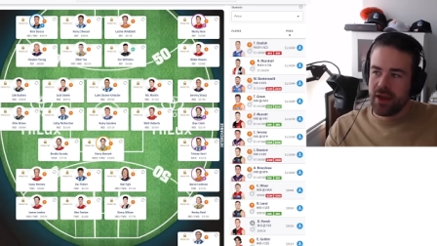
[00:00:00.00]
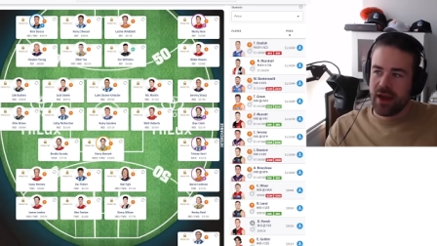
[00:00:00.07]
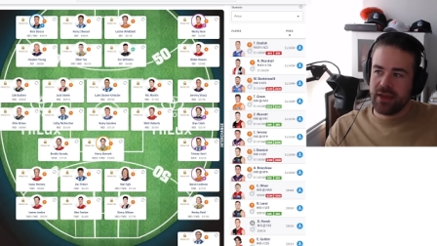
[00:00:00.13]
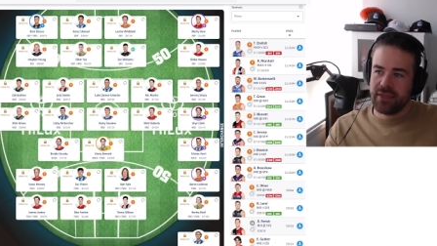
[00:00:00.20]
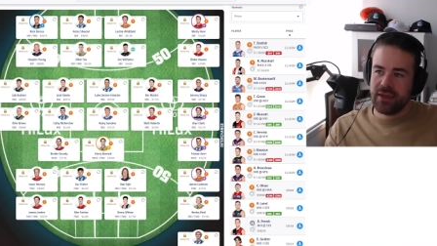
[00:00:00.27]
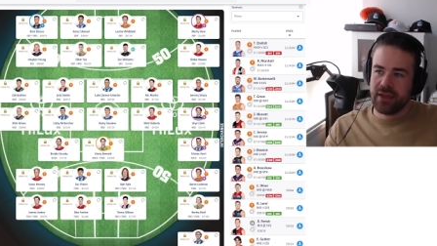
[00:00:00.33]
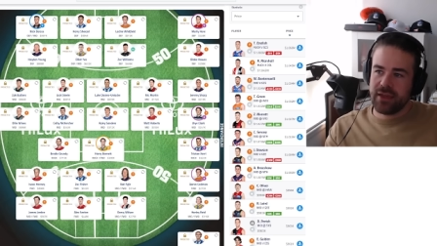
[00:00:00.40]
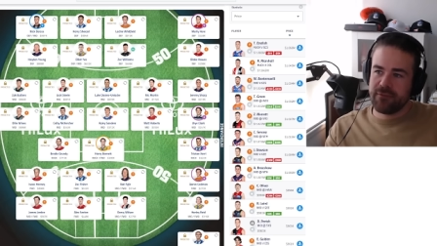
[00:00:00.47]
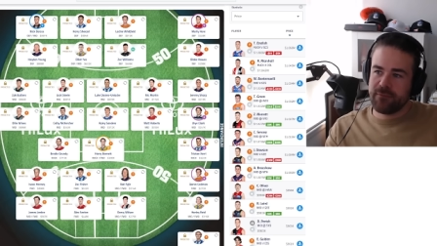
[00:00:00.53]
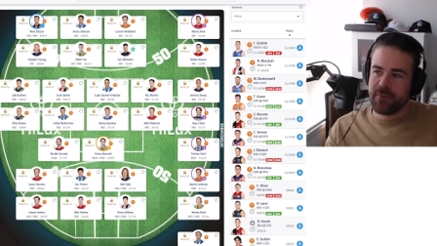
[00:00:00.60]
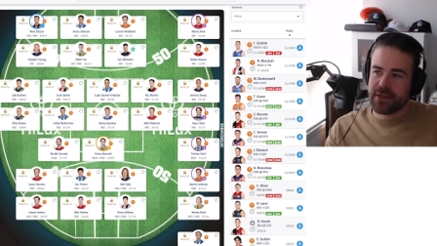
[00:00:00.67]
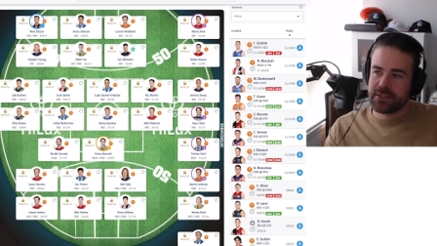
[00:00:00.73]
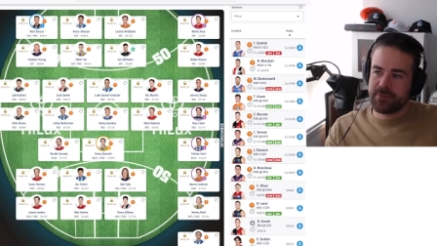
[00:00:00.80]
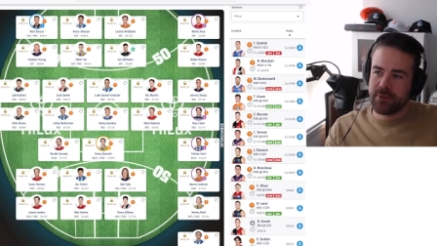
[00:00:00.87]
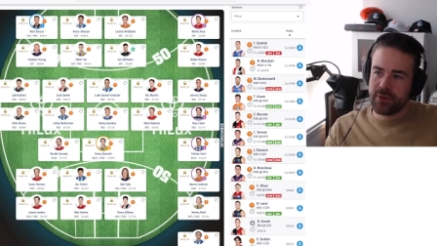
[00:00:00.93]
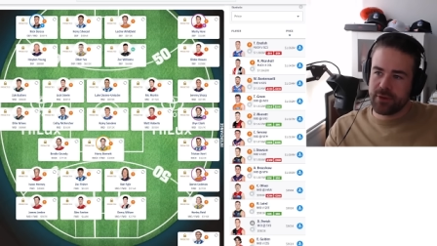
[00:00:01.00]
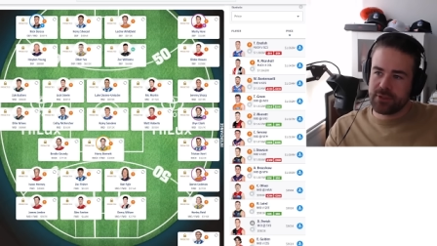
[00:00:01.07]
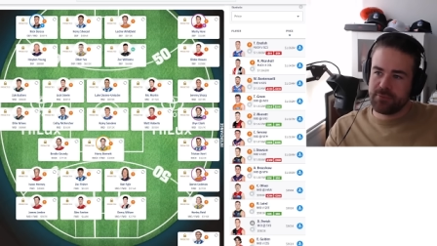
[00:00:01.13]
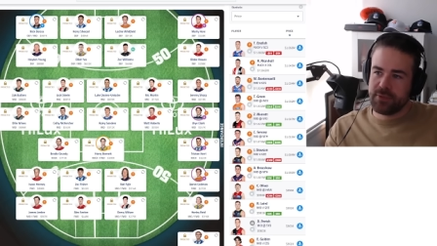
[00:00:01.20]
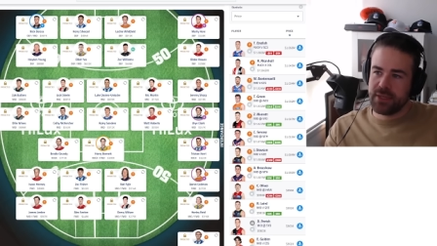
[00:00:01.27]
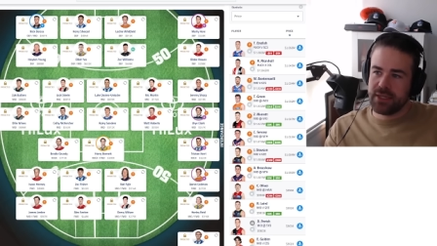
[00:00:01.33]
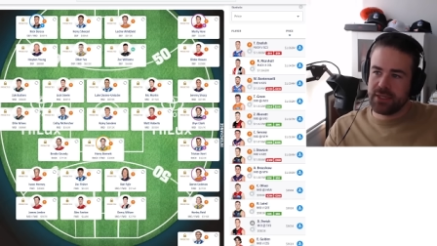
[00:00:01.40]
I think if Massimo goes
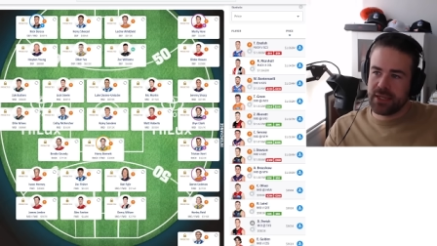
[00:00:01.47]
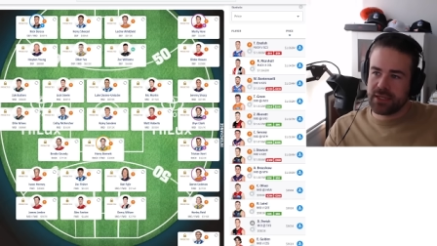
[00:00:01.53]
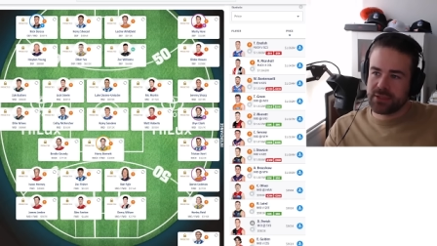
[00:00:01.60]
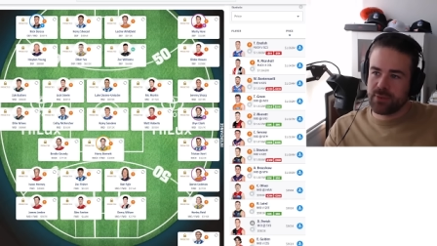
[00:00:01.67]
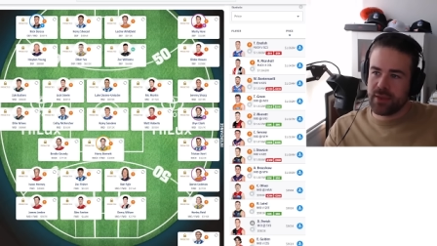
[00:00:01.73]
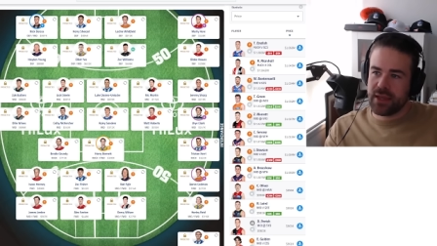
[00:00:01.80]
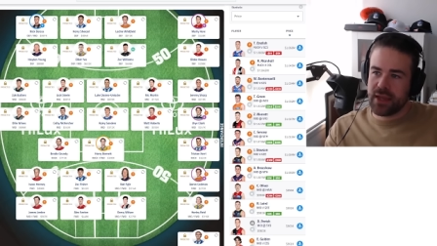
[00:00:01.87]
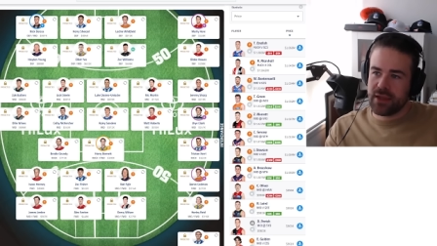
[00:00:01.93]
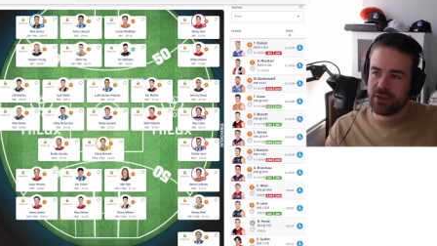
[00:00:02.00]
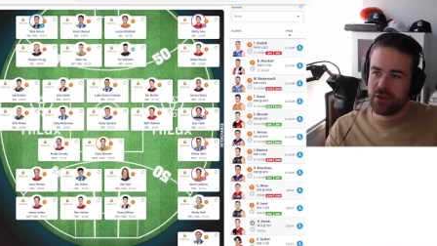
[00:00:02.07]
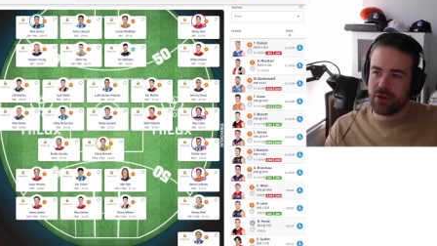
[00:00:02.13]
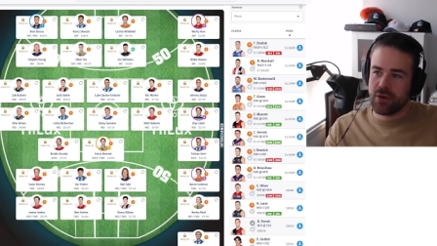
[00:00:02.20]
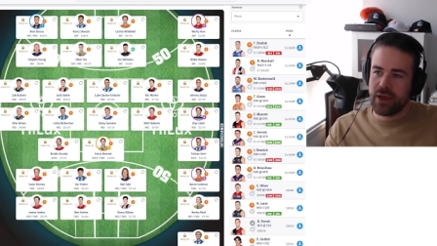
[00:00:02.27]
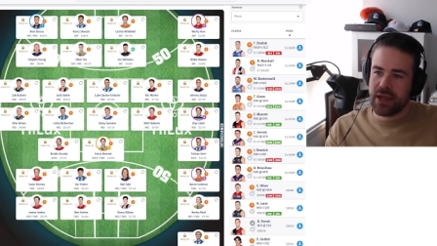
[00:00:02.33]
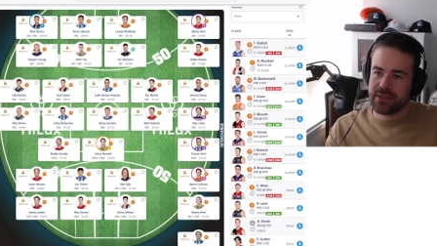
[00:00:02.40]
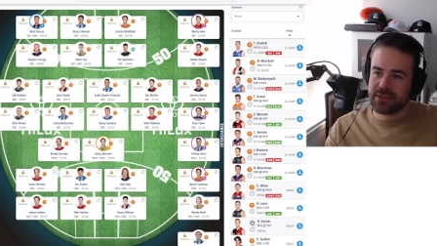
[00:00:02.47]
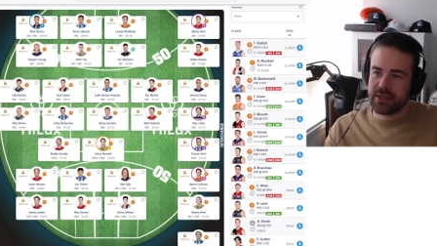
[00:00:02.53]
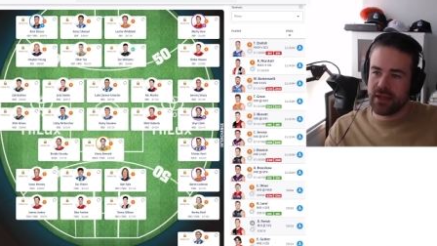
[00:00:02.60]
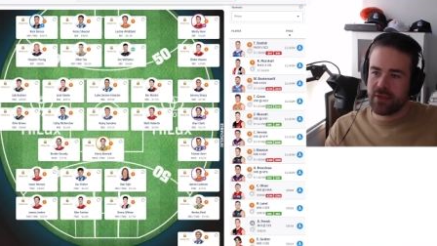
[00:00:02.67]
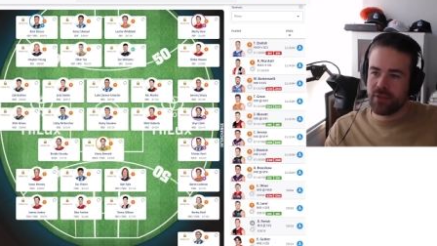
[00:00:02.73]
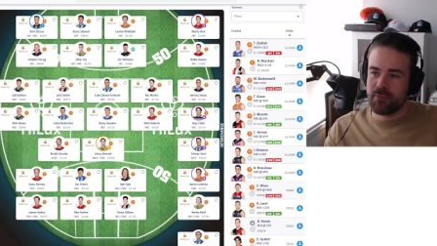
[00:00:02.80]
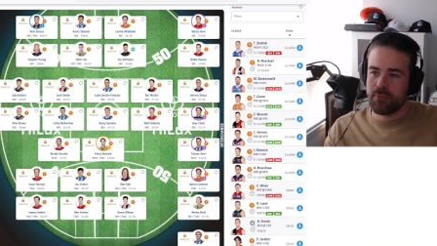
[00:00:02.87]
big next week and Yeo has
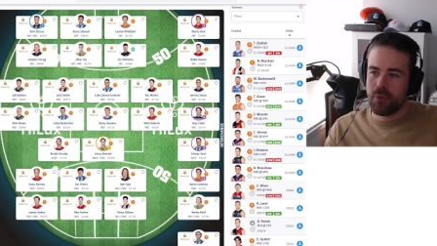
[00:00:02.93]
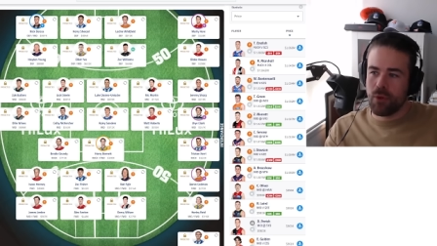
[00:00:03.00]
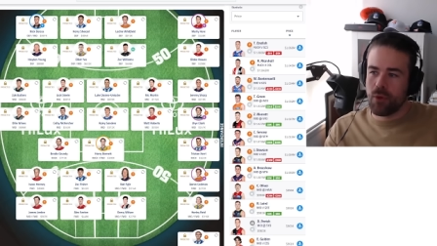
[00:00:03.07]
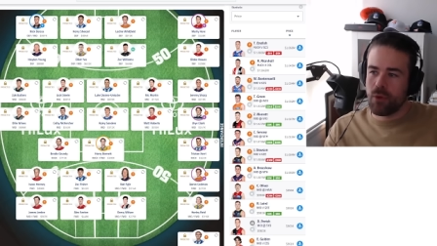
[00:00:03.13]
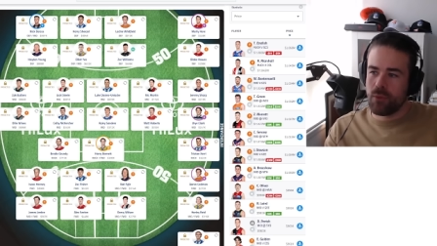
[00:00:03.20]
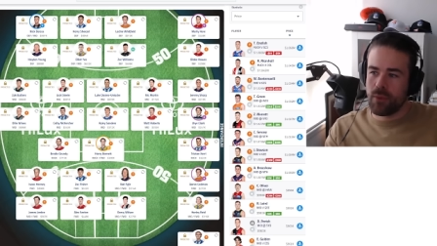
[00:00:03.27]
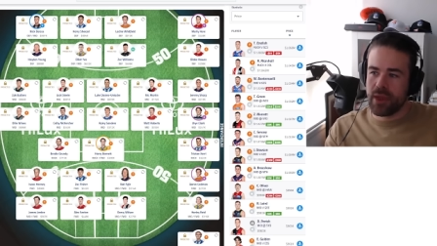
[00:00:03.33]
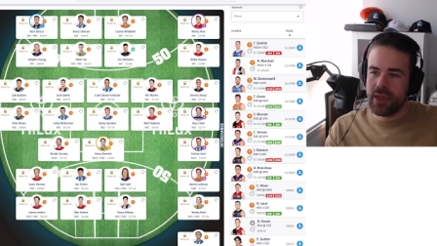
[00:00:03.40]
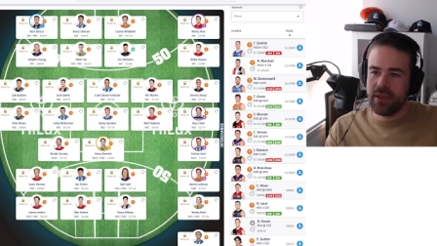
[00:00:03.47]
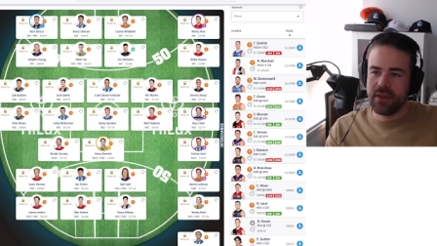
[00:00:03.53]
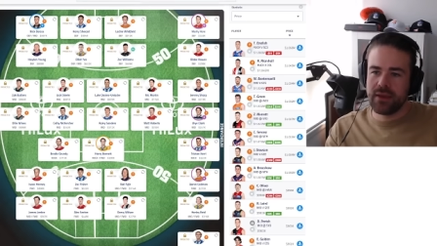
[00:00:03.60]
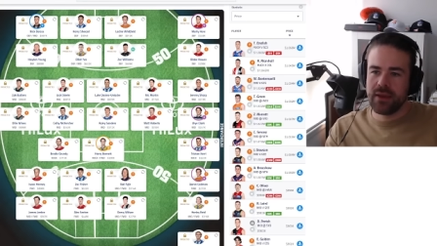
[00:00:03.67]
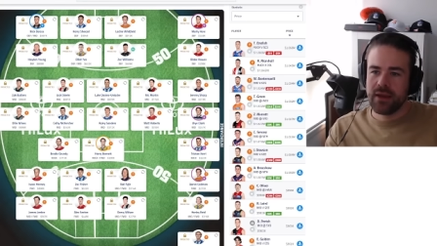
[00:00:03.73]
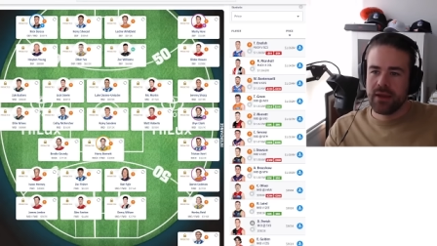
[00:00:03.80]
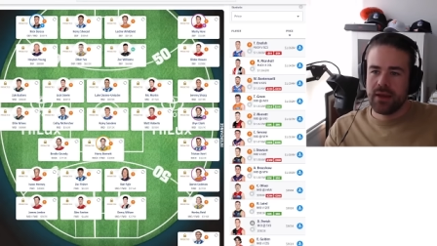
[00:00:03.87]
another poor week,